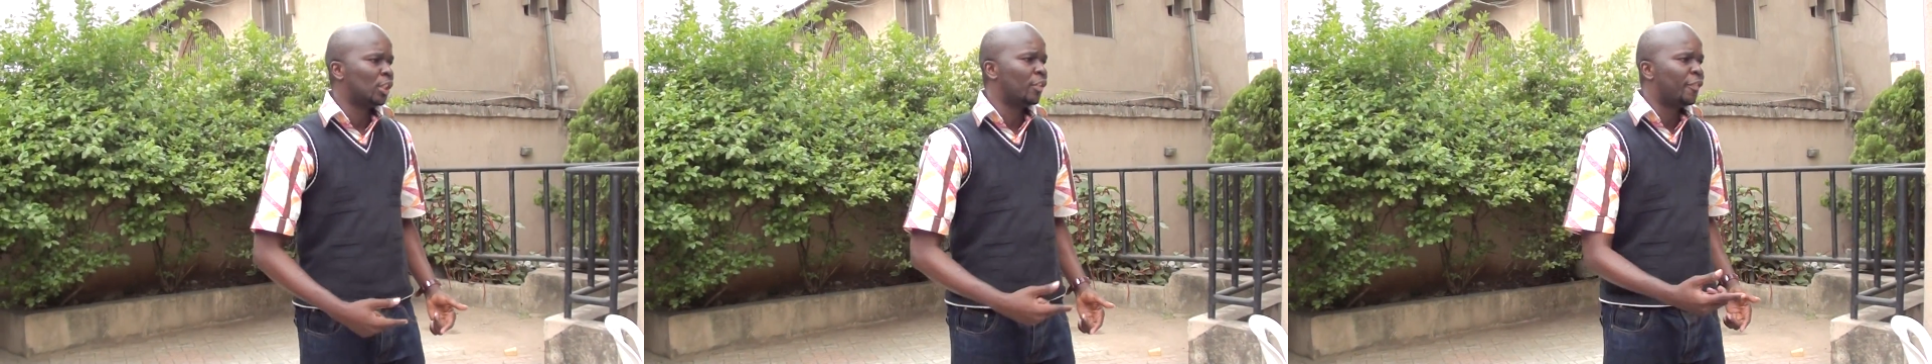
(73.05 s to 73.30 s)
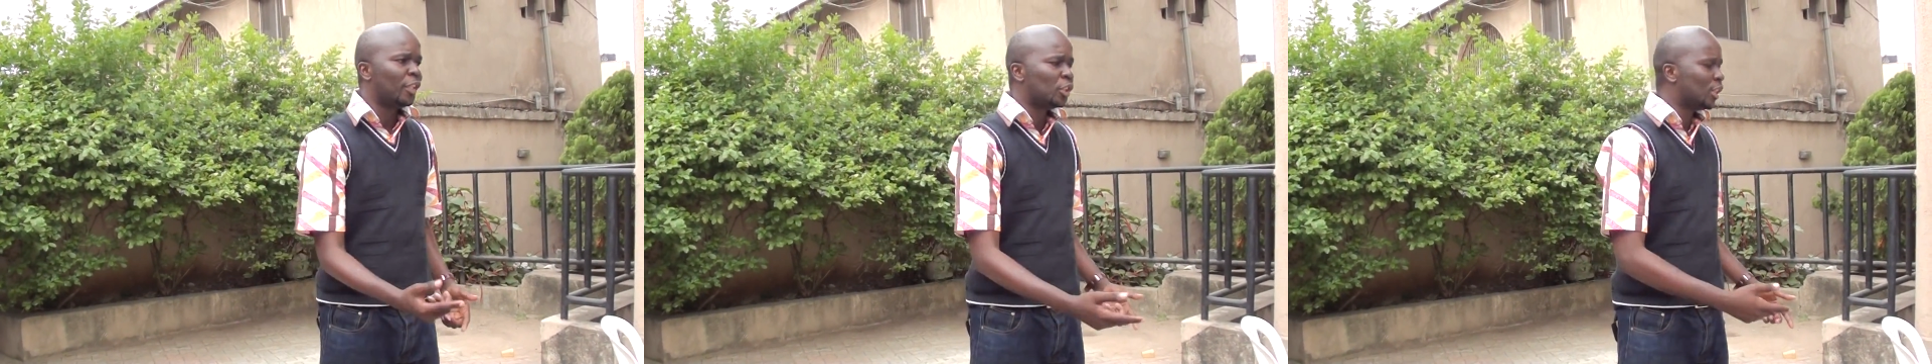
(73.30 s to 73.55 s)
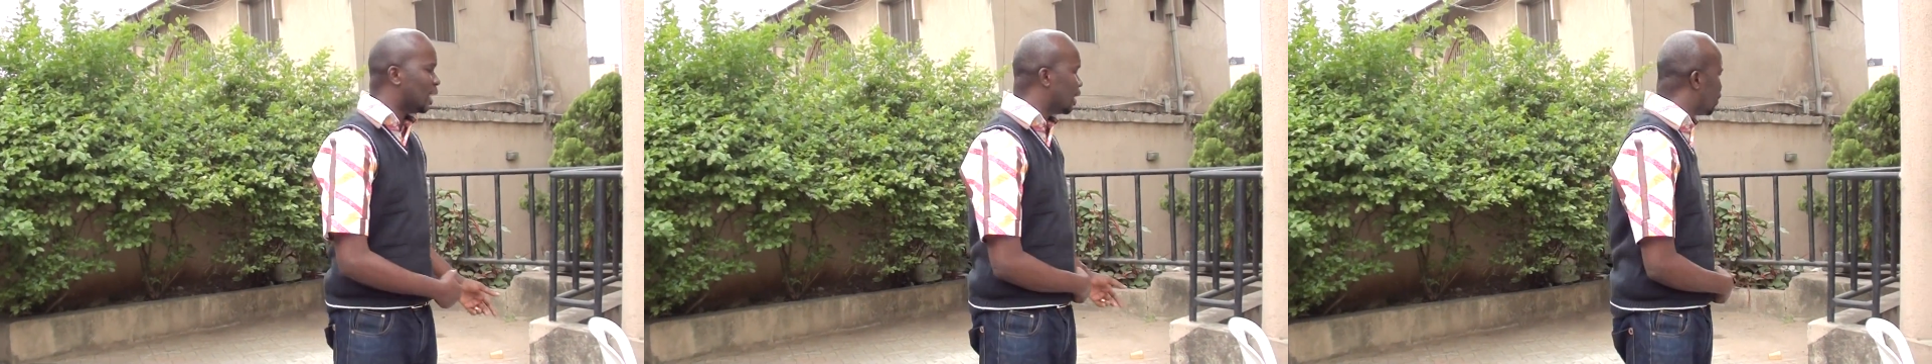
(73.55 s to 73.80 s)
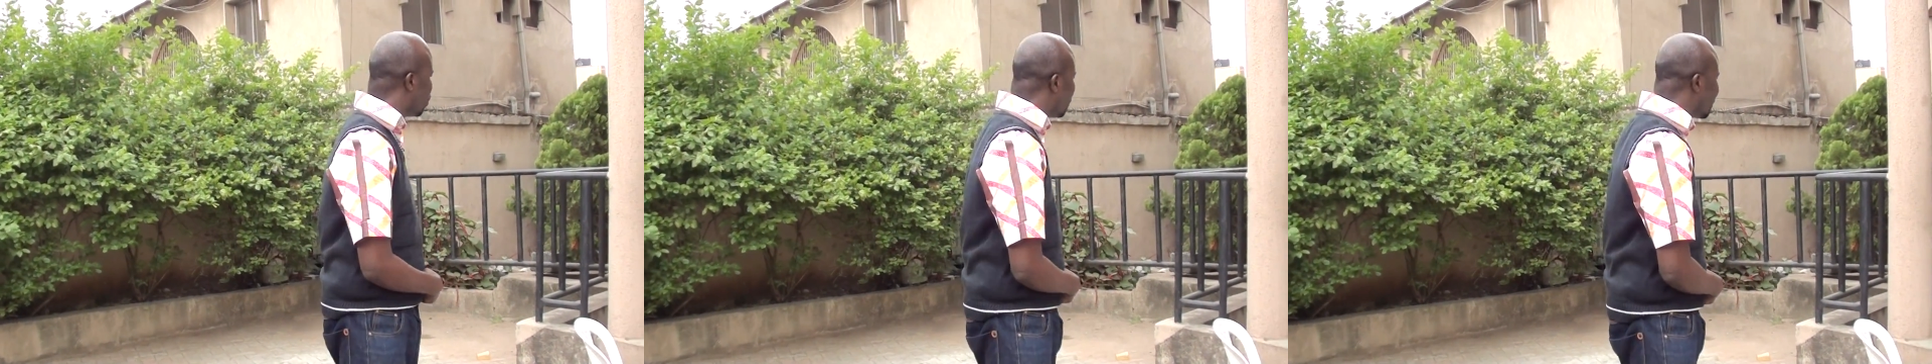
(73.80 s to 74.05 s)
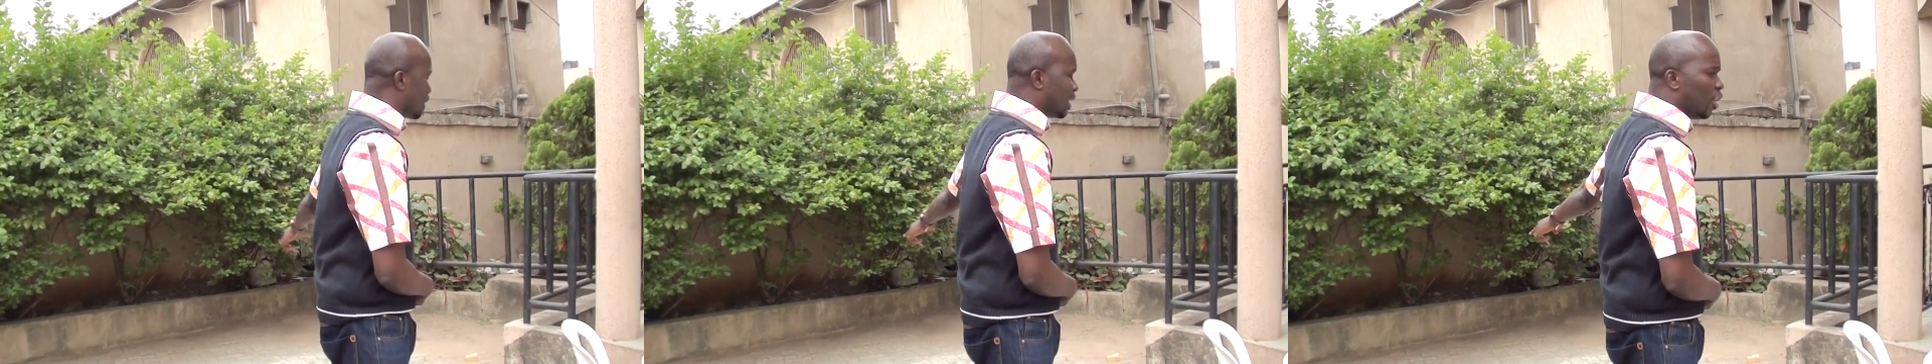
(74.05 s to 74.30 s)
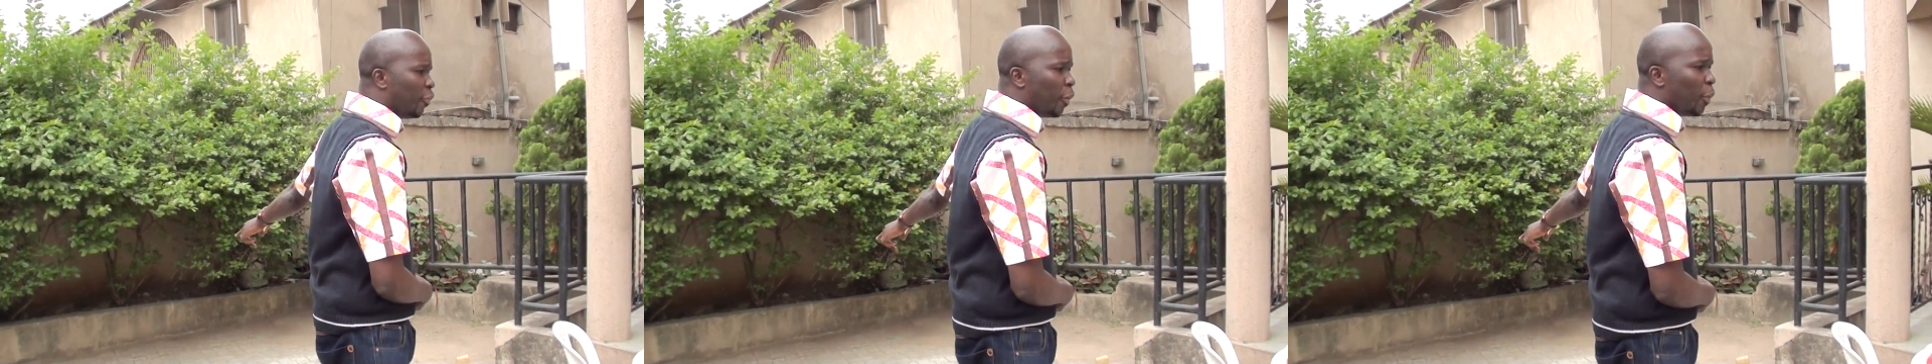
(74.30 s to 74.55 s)
The vestries and the domes are
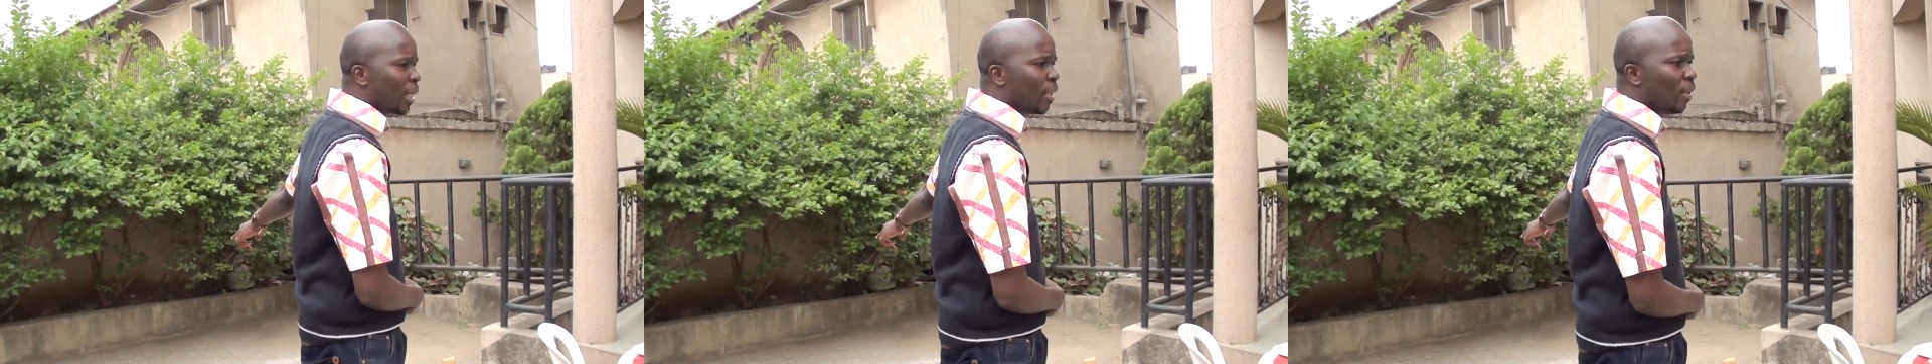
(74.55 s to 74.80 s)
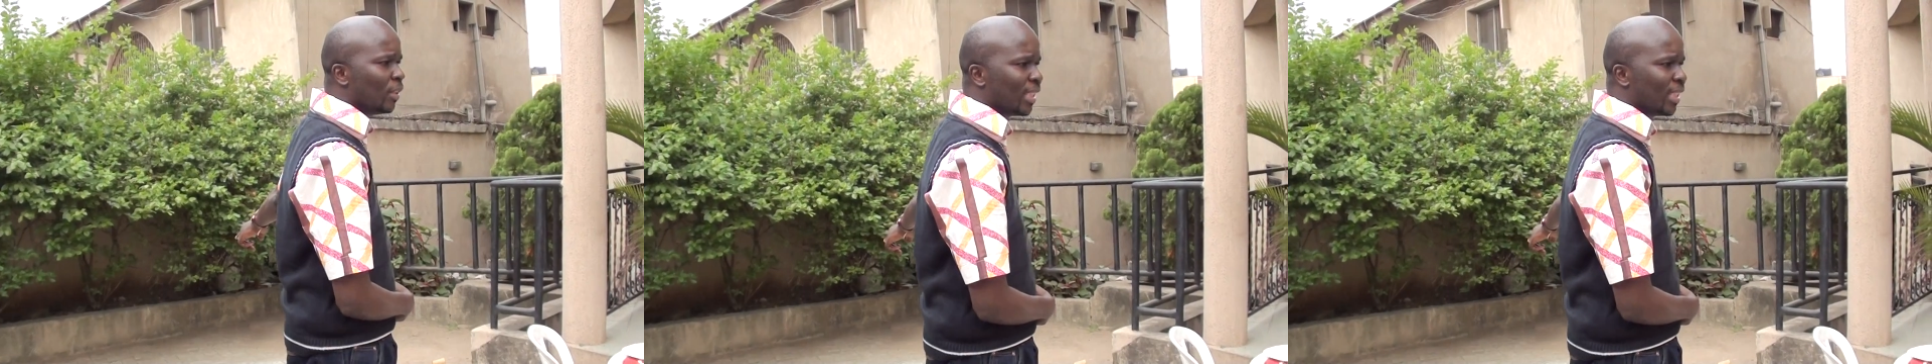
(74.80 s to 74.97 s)
still filled with guns.